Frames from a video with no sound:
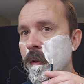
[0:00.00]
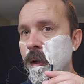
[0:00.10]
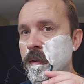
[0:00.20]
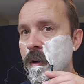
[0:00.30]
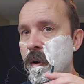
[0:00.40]

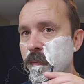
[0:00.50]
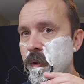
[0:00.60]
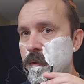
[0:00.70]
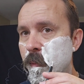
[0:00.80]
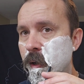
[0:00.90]
That's a
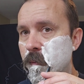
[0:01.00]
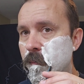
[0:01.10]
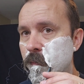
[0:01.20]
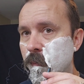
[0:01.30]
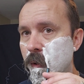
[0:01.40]
confidence man.
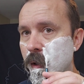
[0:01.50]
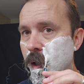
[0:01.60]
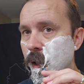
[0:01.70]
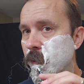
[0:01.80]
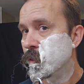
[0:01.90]

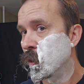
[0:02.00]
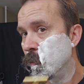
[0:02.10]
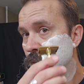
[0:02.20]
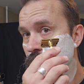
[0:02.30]
And the term